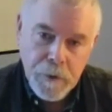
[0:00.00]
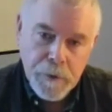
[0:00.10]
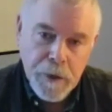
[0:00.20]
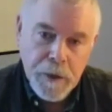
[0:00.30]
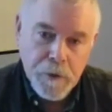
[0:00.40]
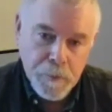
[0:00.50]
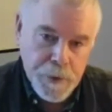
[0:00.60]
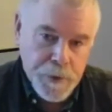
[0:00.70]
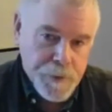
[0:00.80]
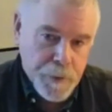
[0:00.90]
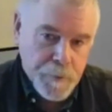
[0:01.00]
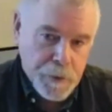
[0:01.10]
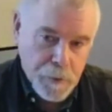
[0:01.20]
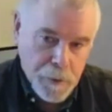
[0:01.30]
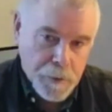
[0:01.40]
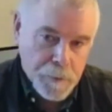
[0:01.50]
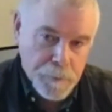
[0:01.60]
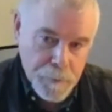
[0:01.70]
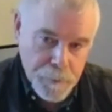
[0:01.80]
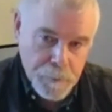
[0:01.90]
and that could be something like
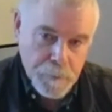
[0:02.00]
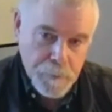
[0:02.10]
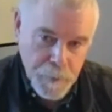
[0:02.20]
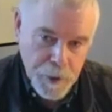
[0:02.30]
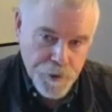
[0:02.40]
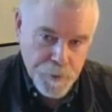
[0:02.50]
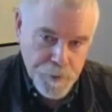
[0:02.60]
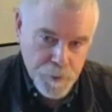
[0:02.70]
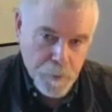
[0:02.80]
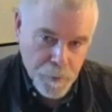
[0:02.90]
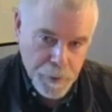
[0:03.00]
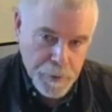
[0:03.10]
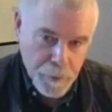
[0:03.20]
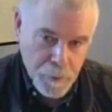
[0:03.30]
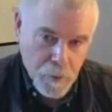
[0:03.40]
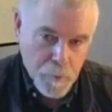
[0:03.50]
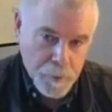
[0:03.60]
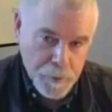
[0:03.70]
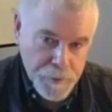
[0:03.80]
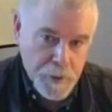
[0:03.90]
measuring soil organic carbon,
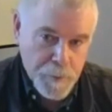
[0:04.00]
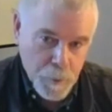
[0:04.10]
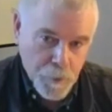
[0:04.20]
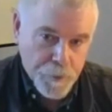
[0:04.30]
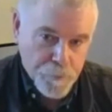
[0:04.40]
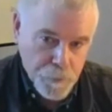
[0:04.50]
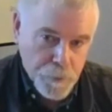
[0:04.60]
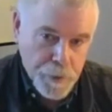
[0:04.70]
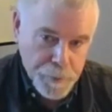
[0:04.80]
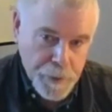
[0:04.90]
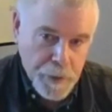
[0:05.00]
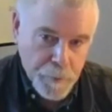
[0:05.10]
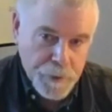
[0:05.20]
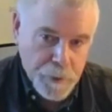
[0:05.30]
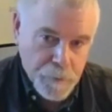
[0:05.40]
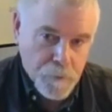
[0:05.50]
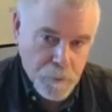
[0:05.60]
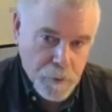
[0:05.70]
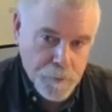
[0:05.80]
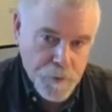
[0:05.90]
because that's both the food and the habitat for a
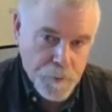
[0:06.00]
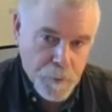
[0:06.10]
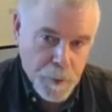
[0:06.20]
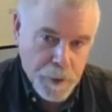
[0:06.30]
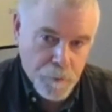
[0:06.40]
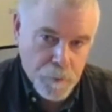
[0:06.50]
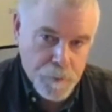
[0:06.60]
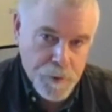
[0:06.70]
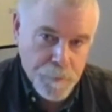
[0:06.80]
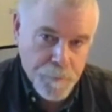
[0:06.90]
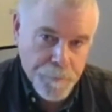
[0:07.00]
lot of soil microbes.